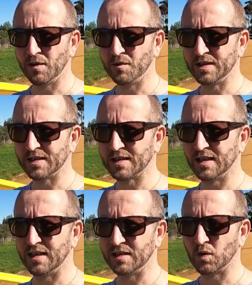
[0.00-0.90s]
I was
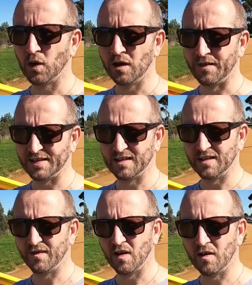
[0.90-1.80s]
12, I
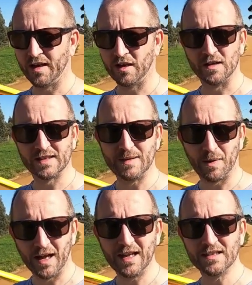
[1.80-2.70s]
started flying RC
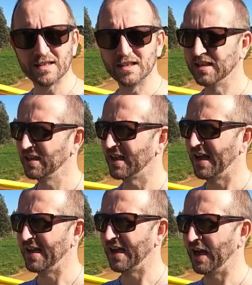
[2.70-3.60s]
planes,
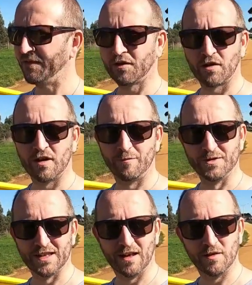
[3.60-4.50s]
and AviCraft
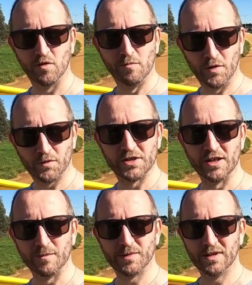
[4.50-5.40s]
was the local model
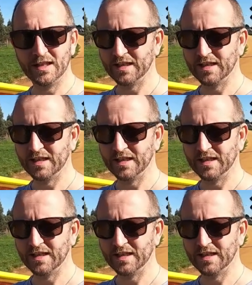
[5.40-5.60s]
shop.